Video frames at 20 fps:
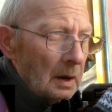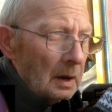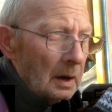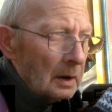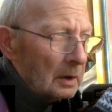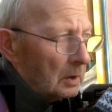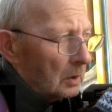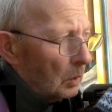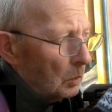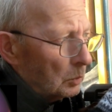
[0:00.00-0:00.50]

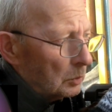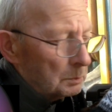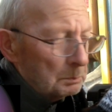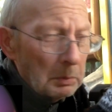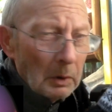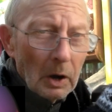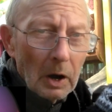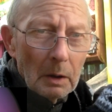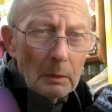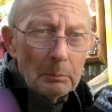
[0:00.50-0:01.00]
And of course,
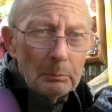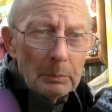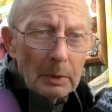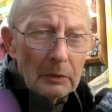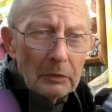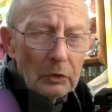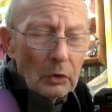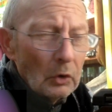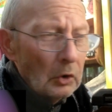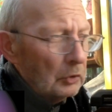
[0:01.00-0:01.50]

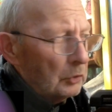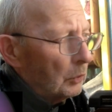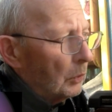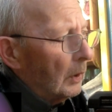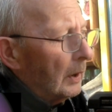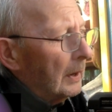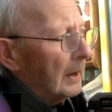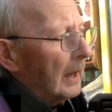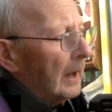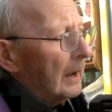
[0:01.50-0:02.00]
before
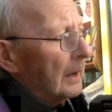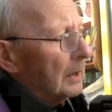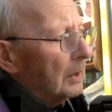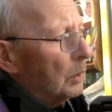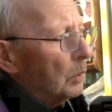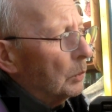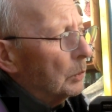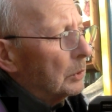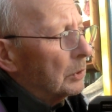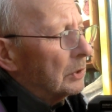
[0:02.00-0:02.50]
doing that,
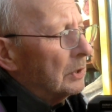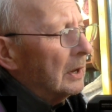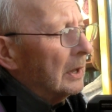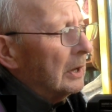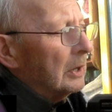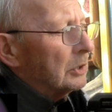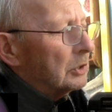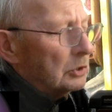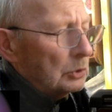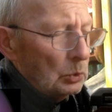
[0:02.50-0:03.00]
you would
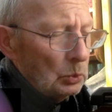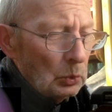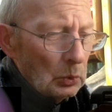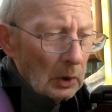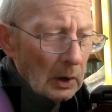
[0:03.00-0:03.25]
need to